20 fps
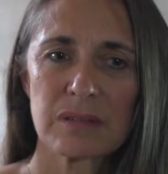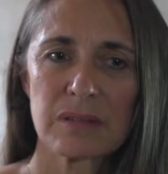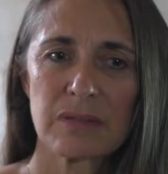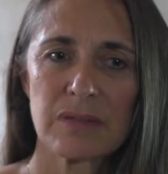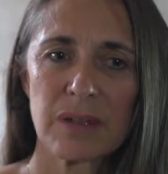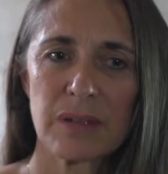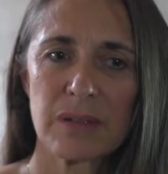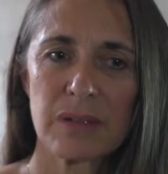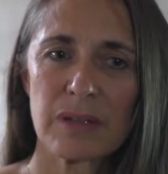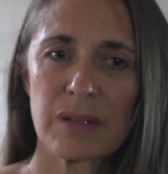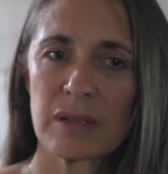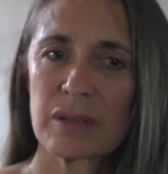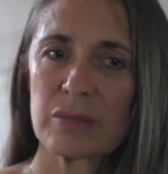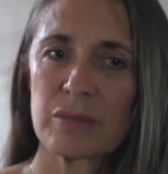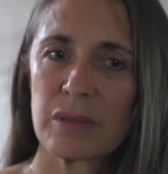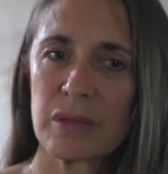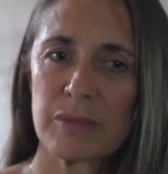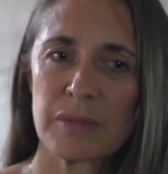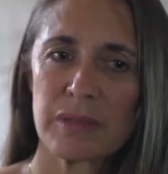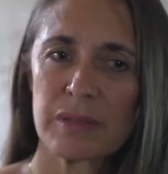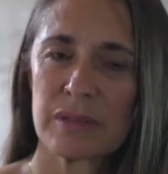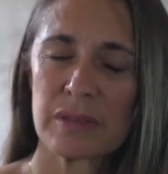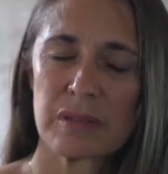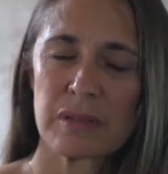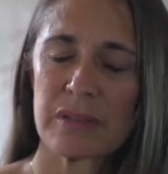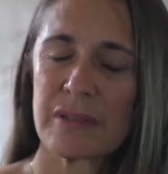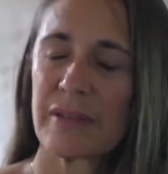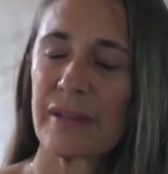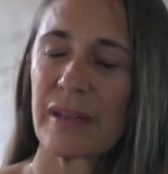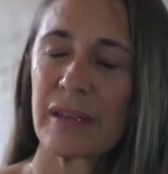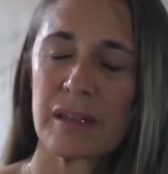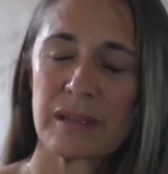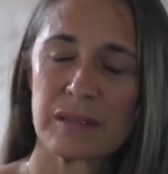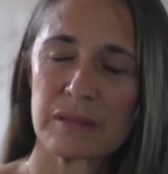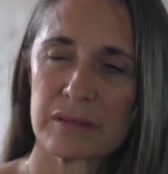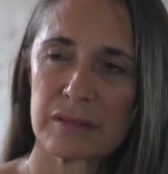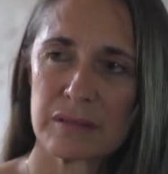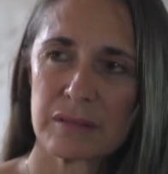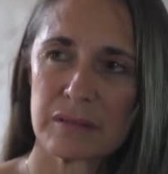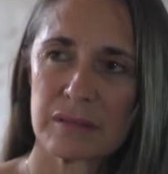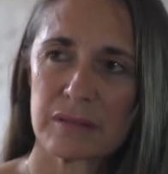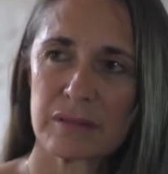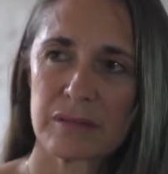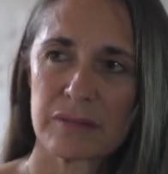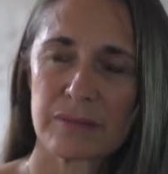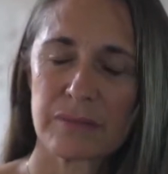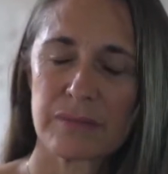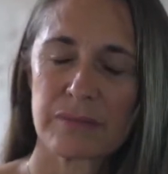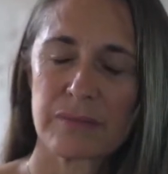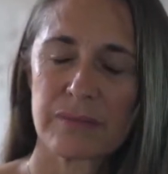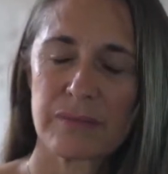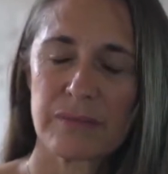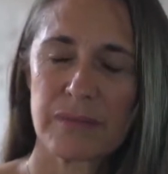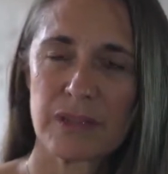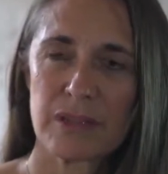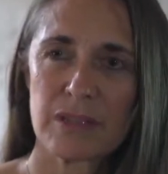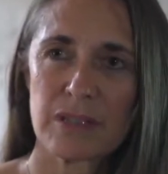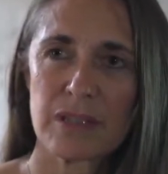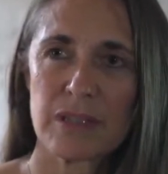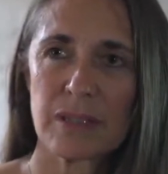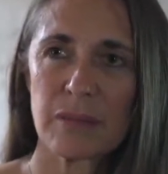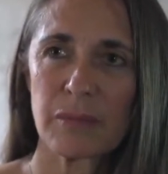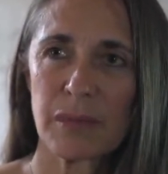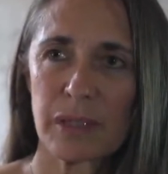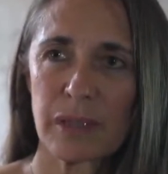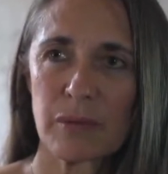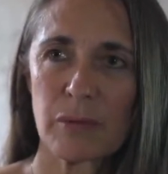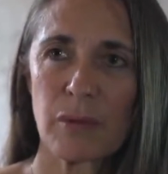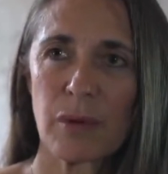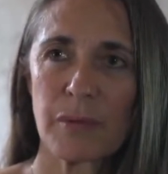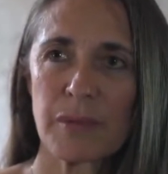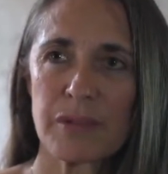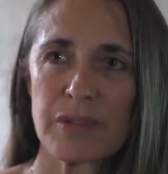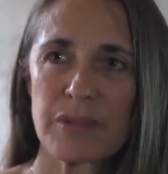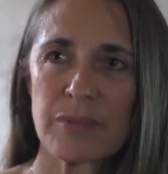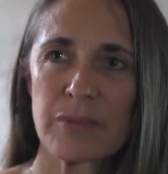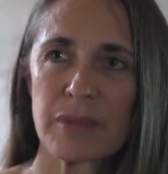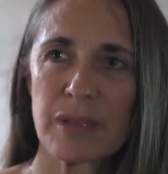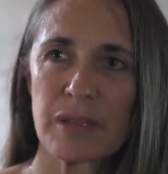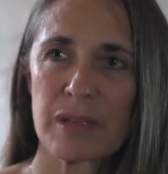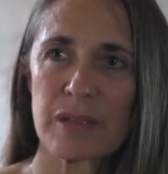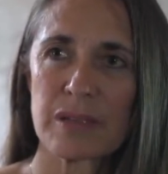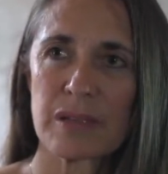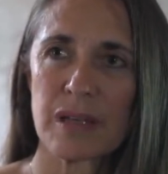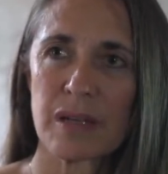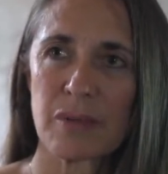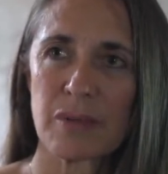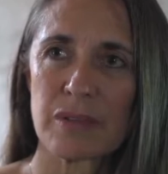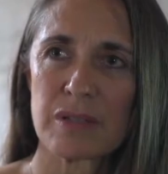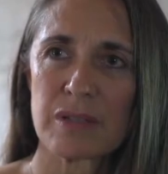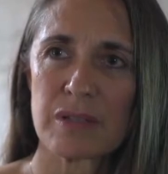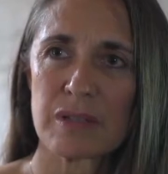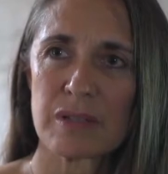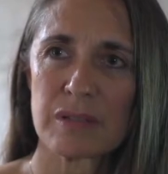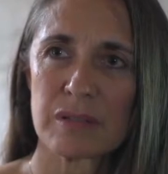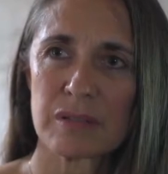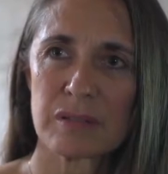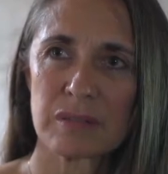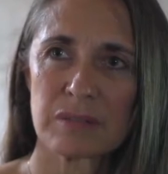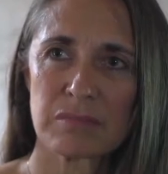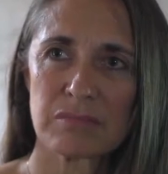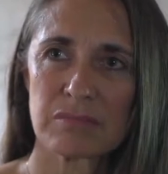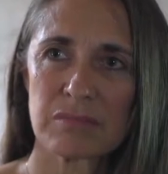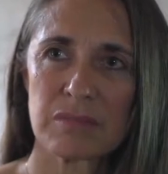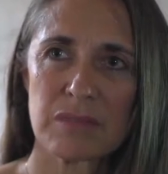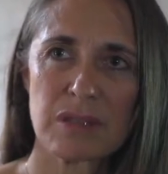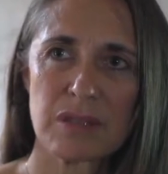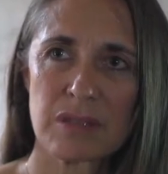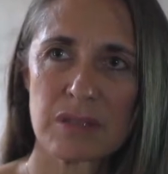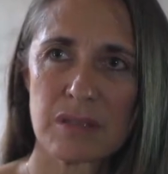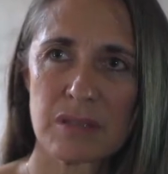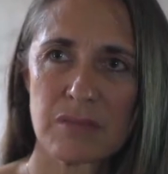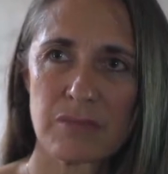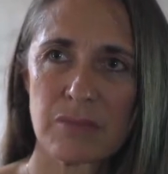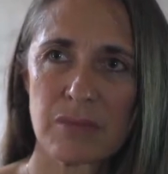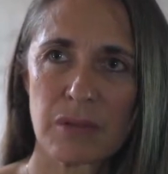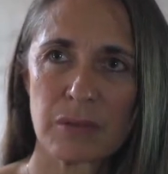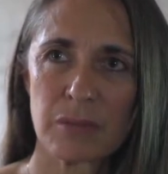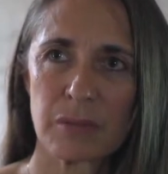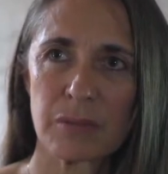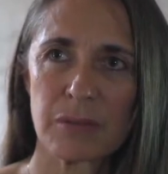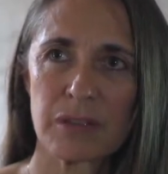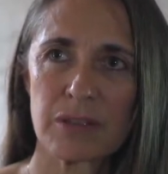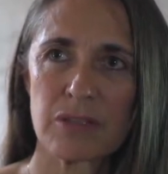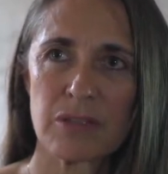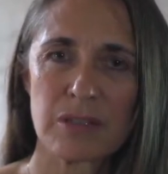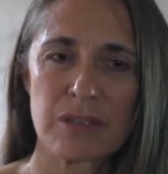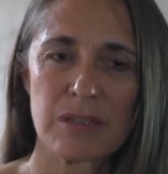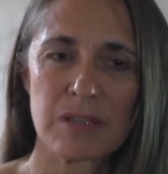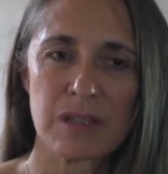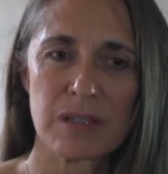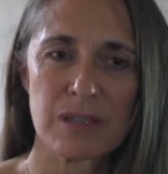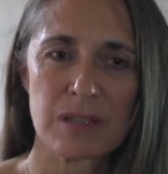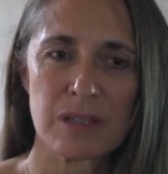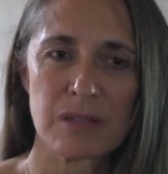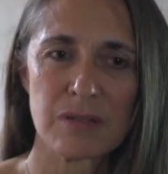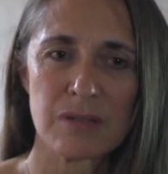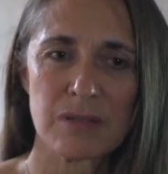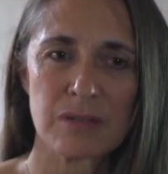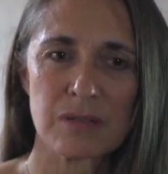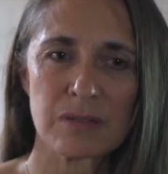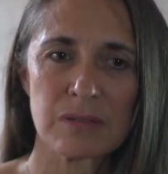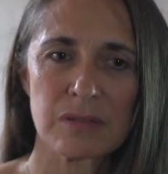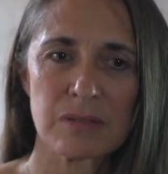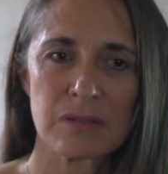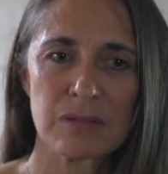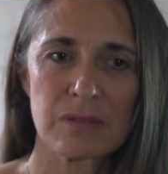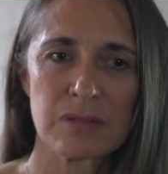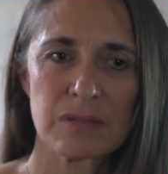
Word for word: a very young woman, a teen. She seemed like a woman to me because I was just probably just six years old.